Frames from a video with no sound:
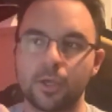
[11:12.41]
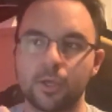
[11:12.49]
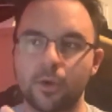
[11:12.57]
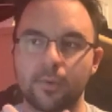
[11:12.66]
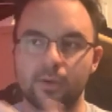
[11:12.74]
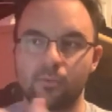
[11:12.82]
you
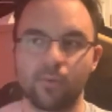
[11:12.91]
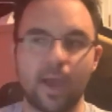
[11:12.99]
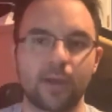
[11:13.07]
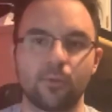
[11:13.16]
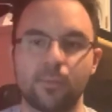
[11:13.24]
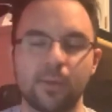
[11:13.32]
know, an
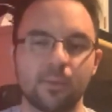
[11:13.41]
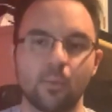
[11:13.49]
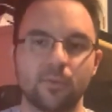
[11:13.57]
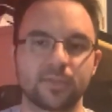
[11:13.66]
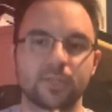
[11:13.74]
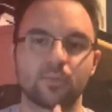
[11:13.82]
Errata with
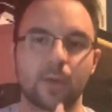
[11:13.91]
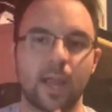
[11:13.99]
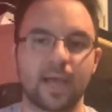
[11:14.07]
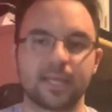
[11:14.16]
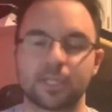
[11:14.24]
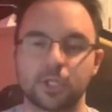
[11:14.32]
Metamorphosis where it
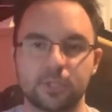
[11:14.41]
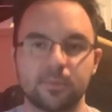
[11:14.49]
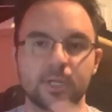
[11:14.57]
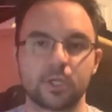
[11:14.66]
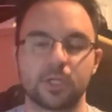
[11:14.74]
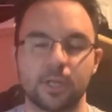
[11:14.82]
has to just
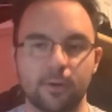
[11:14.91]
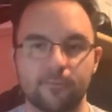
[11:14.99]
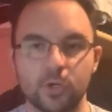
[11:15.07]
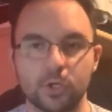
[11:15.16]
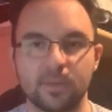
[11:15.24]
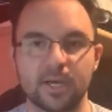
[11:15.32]
be a generic
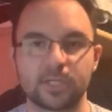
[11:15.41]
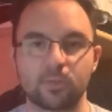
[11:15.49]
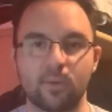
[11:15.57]
Fusion Monster,